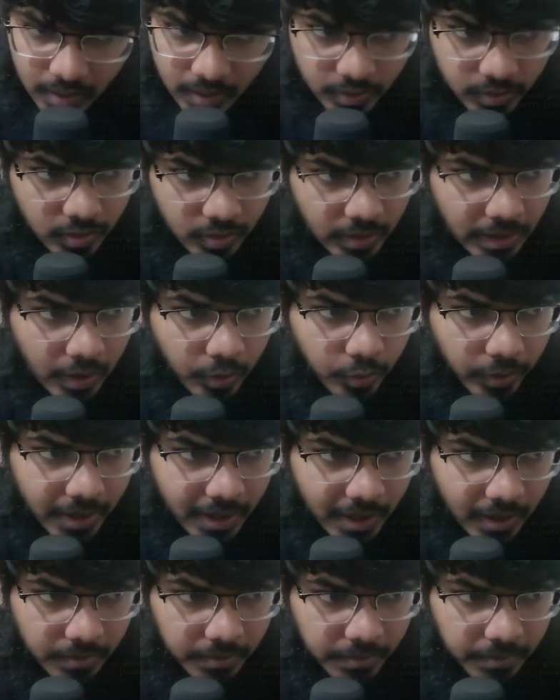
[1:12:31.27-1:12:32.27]
So now we
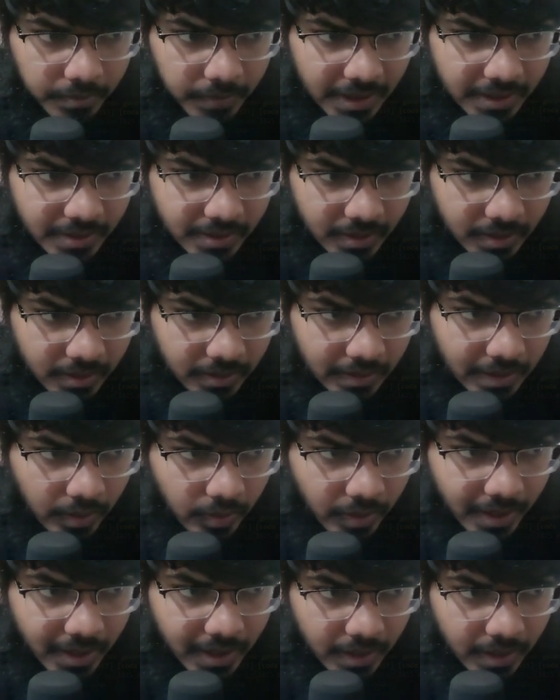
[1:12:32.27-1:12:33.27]
can
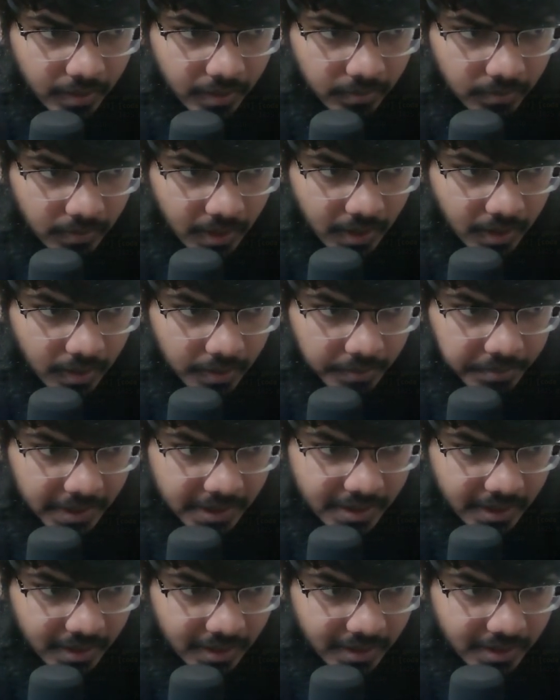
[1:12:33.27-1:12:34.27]
I can
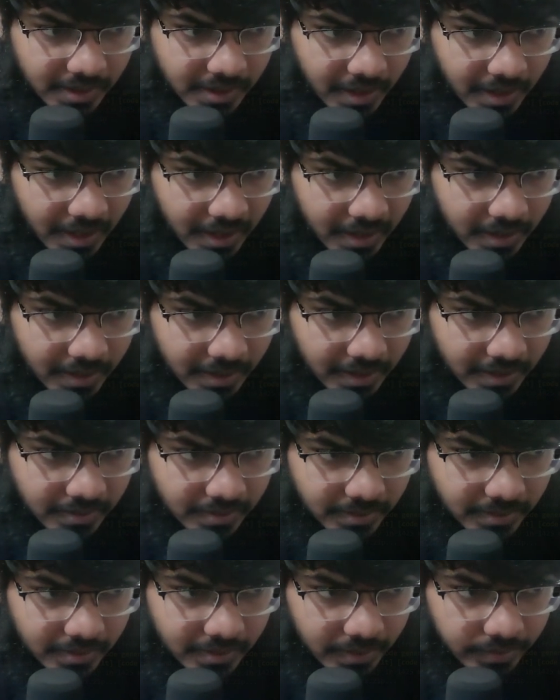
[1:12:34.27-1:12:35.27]
basically share
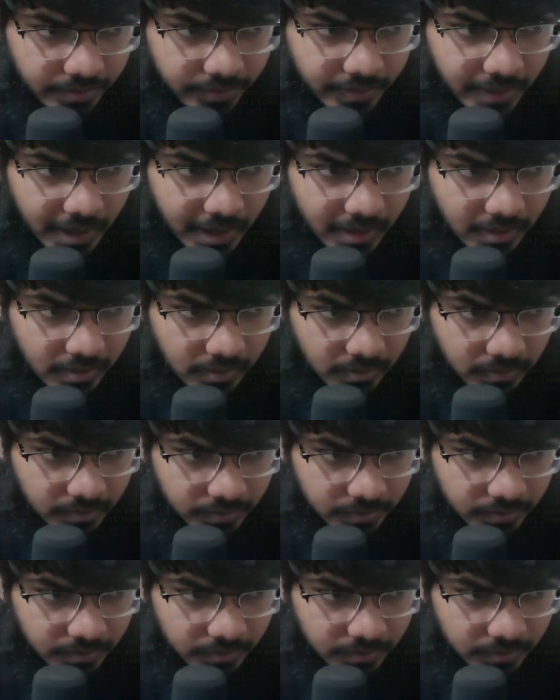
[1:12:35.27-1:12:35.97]
this zip file.